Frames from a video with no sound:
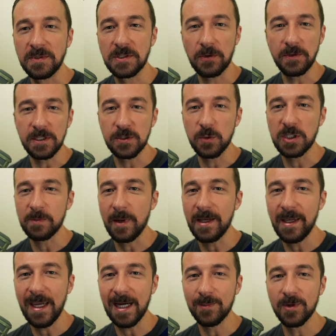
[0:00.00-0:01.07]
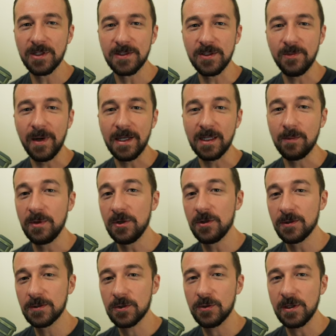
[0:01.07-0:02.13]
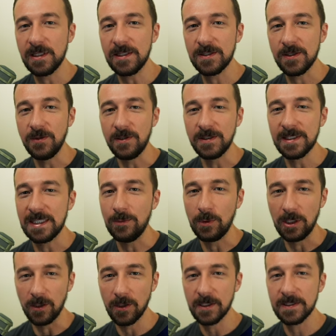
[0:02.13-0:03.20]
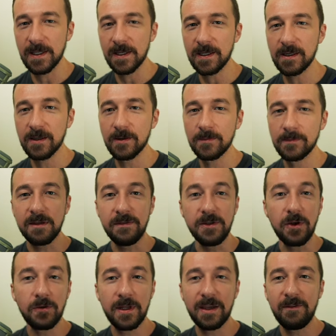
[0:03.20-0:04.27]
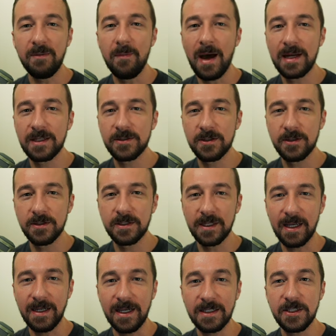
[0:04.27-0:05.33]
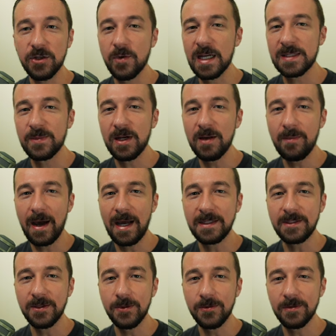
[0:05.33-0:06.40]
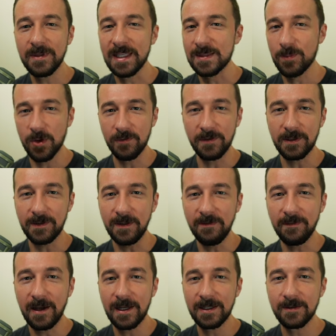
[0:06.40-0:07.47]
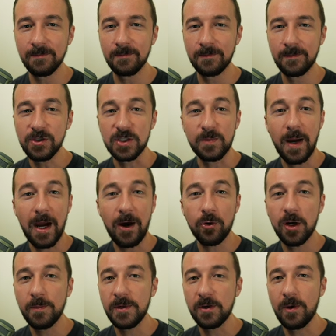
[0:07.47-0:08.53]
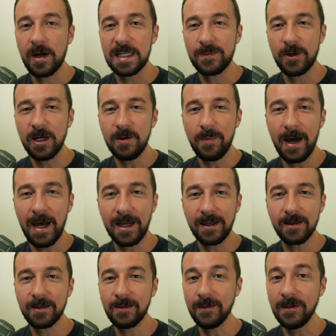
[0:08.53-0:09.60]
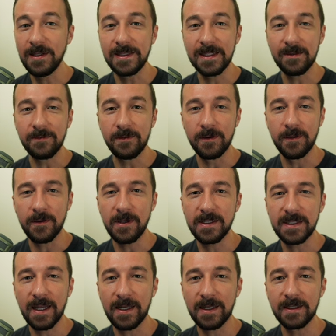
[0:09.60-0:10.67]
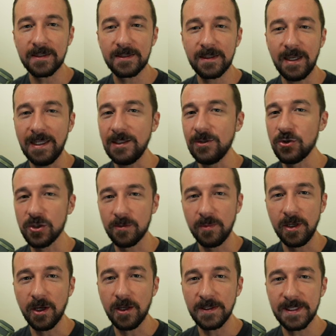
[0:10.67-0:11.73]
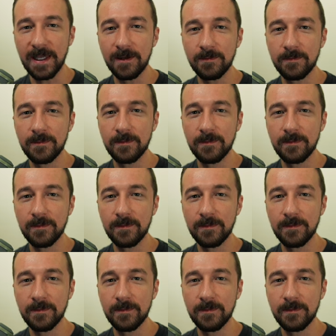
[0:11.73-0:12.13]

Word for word: just going to switch my camera to my computer screen so you can see what it looks like. If you don't have a monitor to connect your Raspberry Pi to, that's perfectly fine. Just power up your Raspberry Pi, let it sit for thirty seconds, and you should be all set.